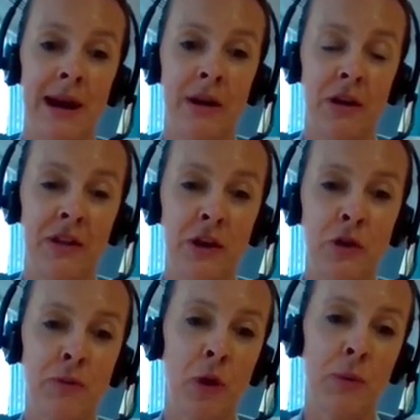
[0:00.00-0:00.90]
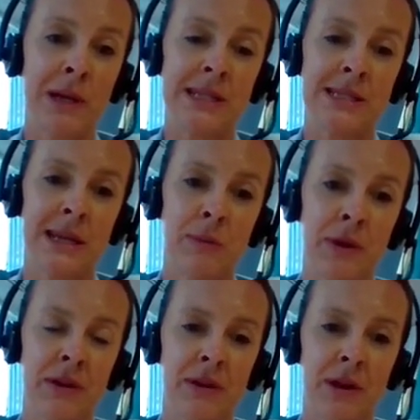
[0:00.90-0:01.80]
And I think you've probably seen,
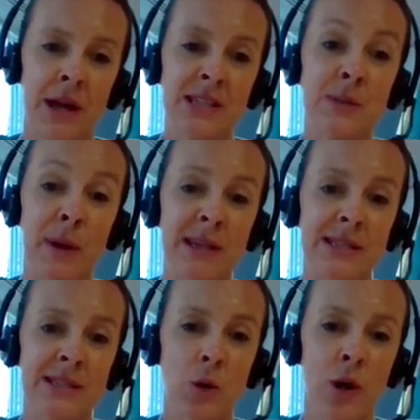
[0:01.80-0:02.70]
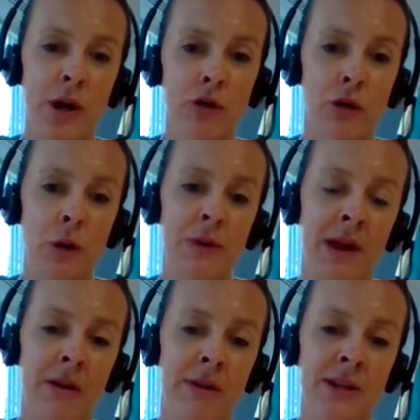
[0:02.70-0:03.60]
but space is quite a growth
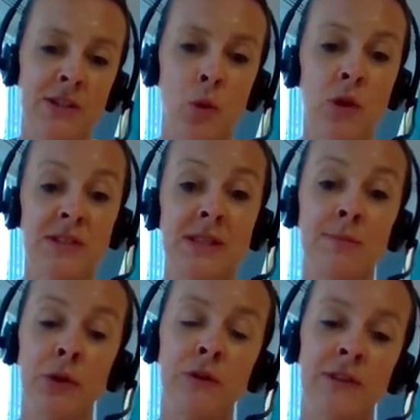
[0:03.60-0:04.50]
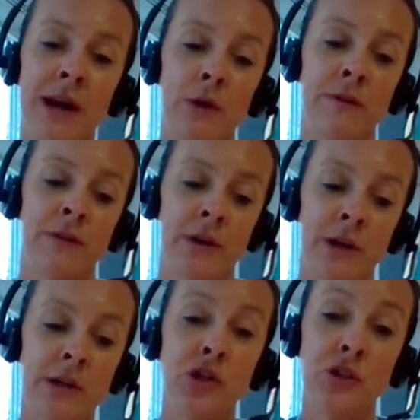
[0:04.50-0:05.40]
area. And so whilst it's moved out of
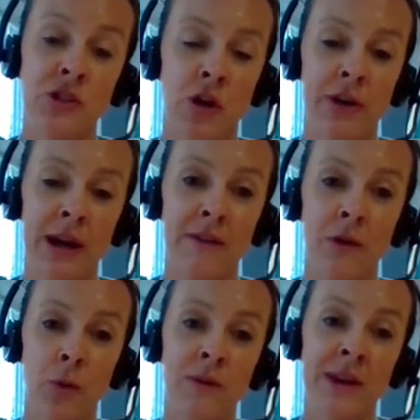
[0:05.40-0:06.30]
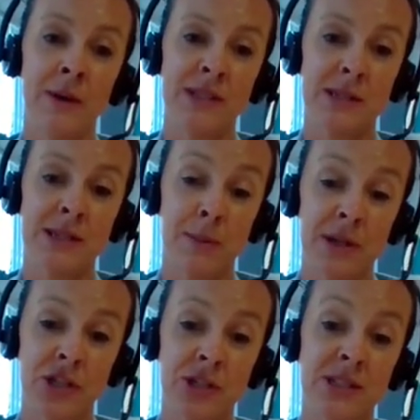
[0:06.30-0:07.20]
just RAF and we've now
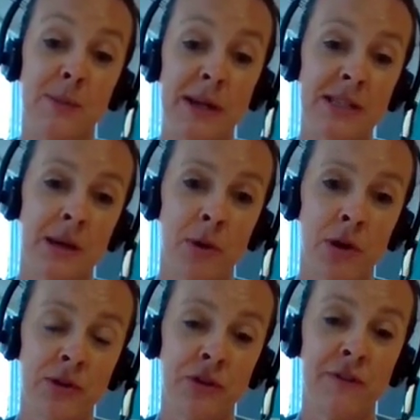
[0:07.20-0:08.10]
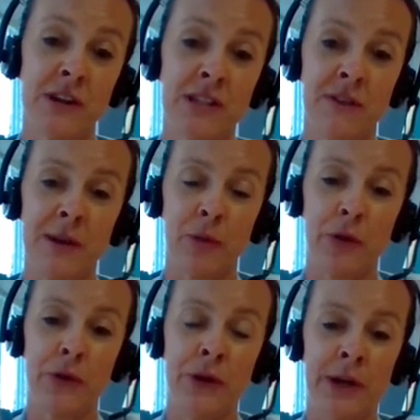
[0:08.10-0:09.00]
established Space Command on the 1st of
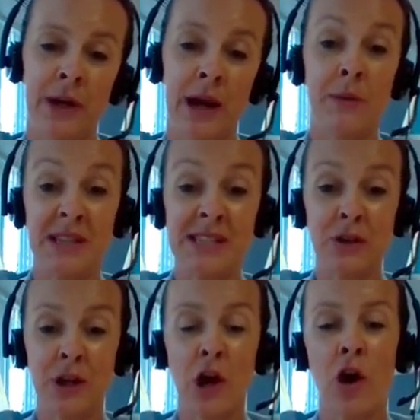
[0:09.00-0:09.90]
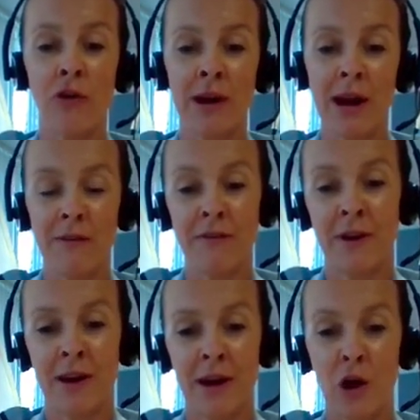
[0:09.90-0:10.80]
April, there's still an RAF
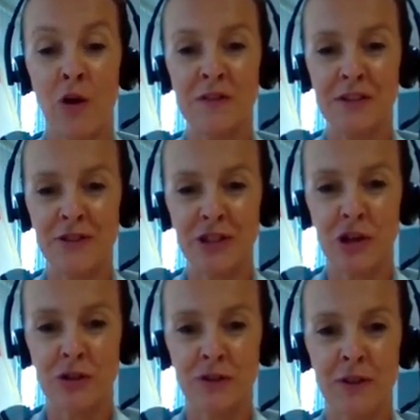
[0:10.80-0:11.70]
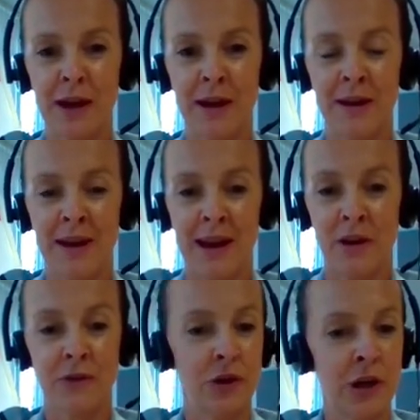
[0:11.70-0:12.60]
officer in charge of that.
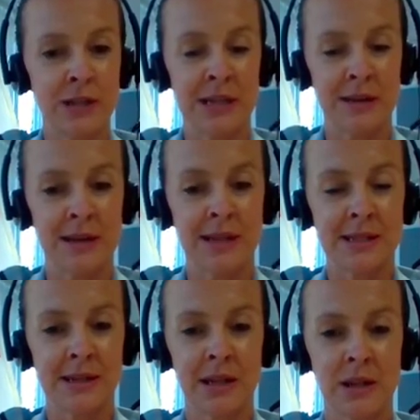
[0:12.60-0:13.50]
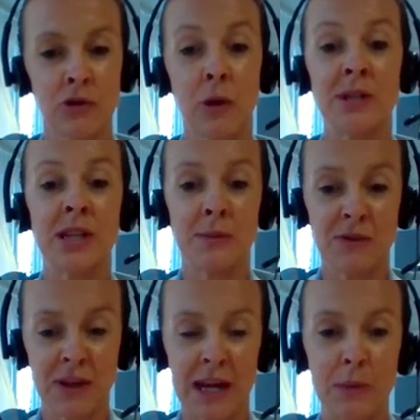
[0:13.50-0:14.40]
And I've got no doubt that that's going to grow in
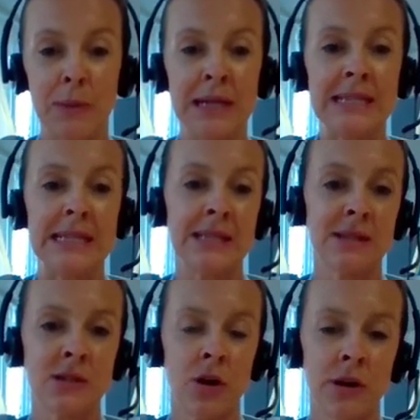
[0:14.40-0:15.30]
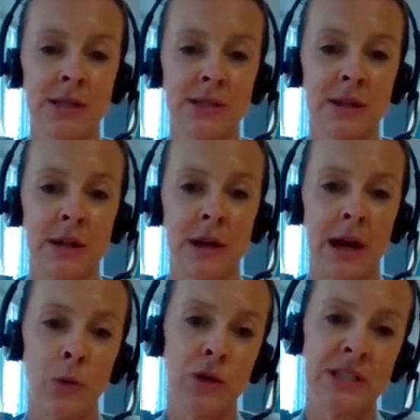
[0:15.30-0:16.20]
terms of capabilities and size.
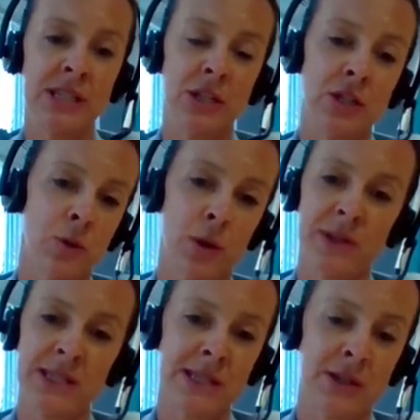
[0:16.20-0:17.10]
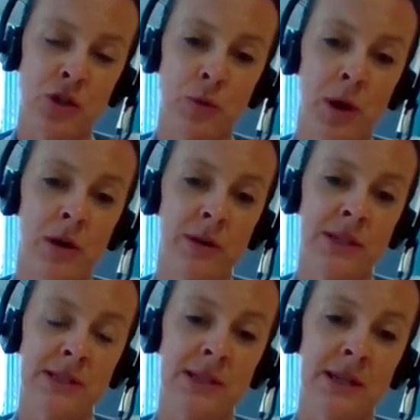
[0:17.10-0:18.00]
And we'll continue to work with international
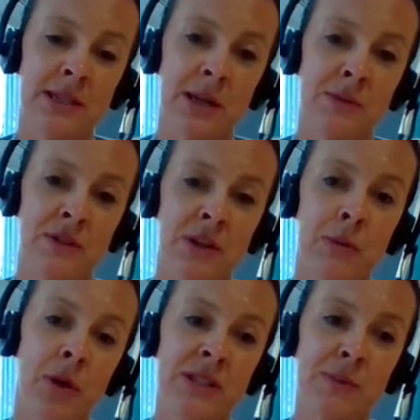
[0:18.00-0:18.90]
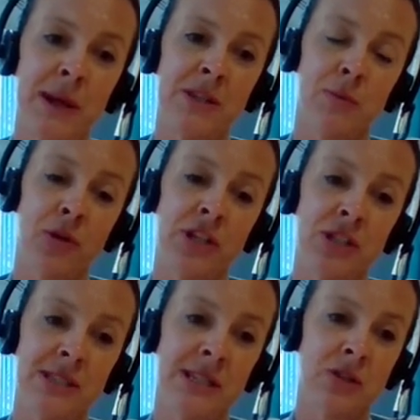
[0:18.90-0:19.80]
partners in terms of the Combined Space
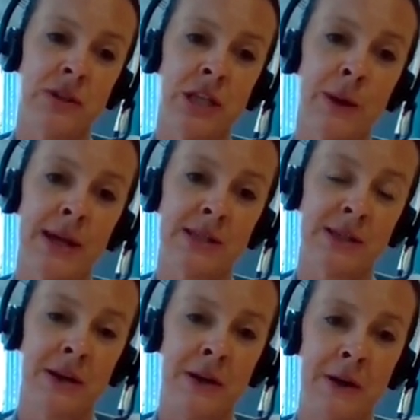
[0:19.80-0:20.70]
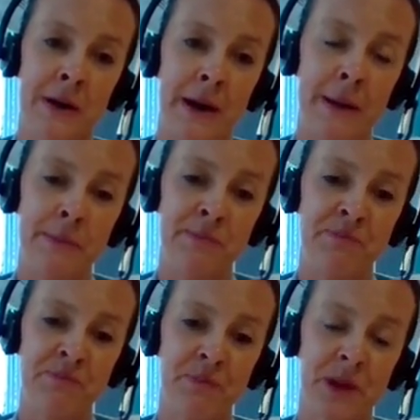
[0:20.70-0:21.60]
Operations Centre in the US.
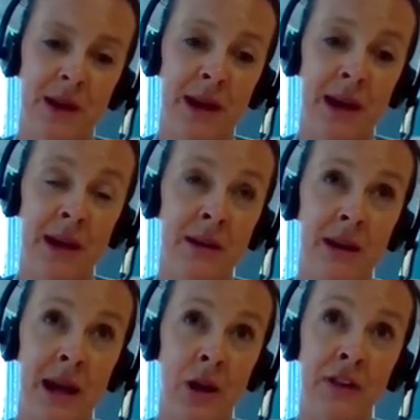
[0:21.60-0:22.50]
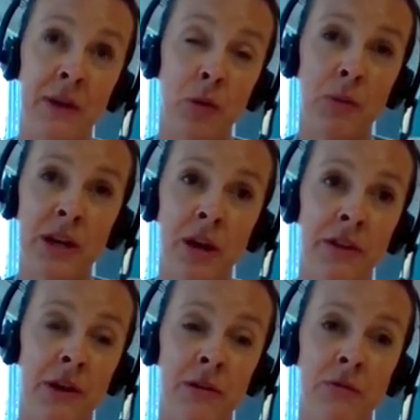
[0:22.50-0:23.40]
And I think probably
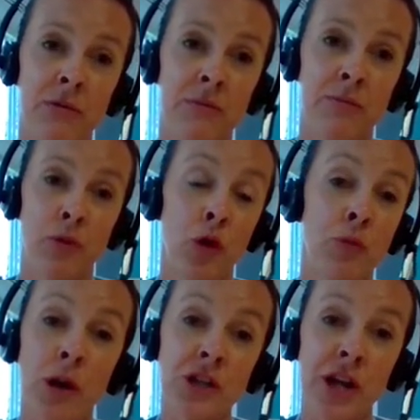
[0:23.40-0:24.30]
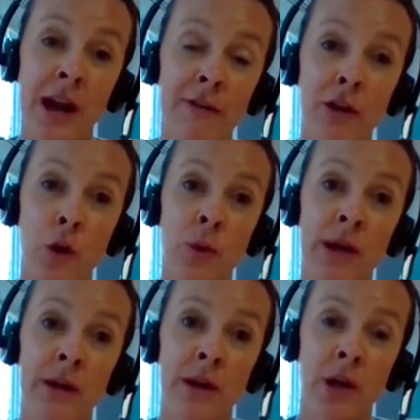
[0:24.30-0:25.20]
another broad brush area that
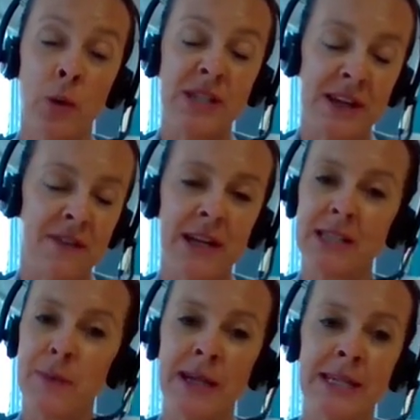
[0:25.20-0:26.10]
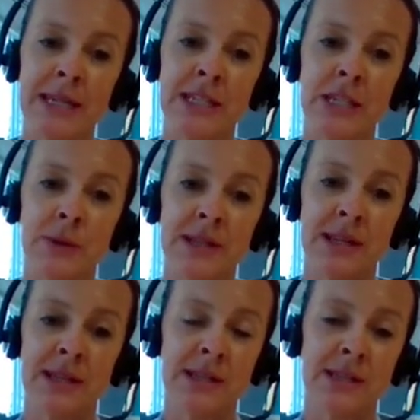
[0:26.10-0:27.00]
we're definitely expanding into
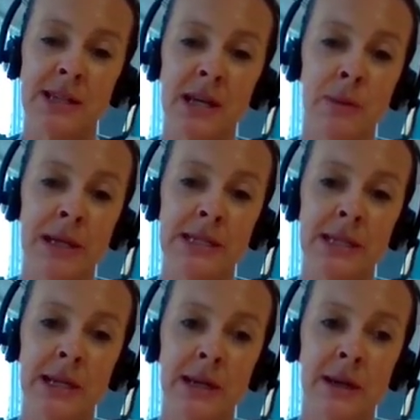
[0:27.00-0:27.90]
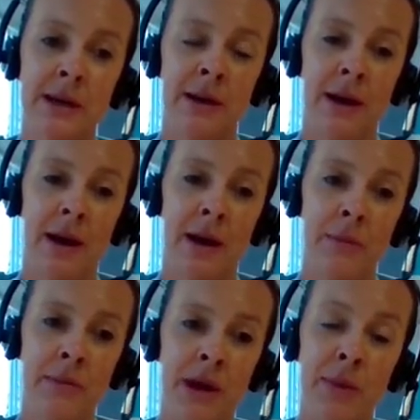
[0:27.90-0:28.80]
is sustainability
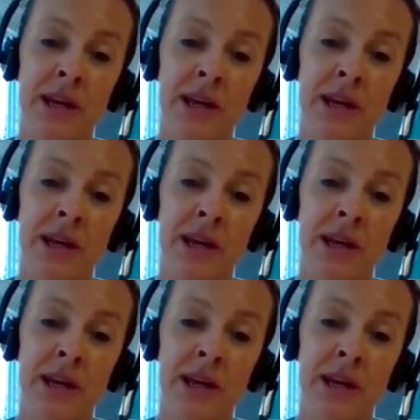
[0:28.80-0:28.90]
and